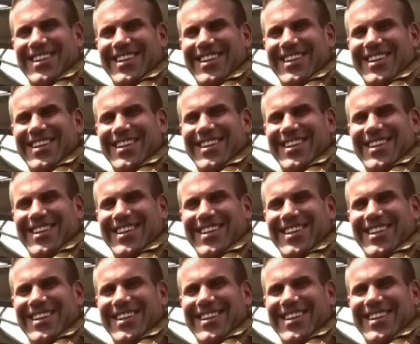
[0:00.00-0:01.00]

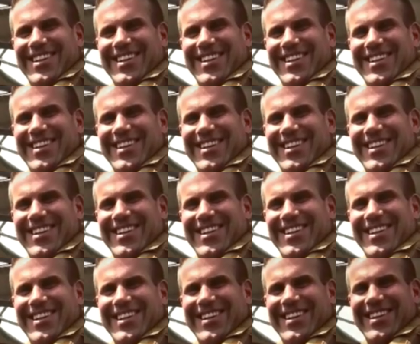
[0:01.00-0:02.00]

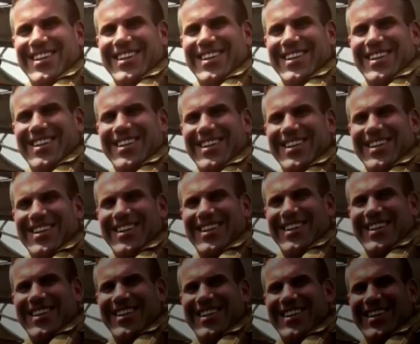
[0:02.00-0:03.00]

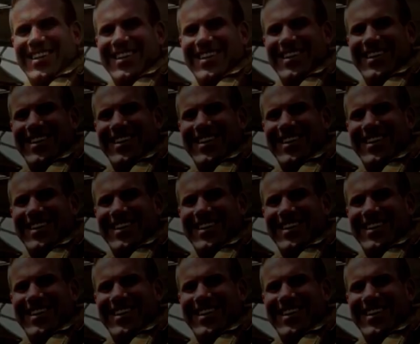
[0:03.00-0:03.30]
The person shown says nothing.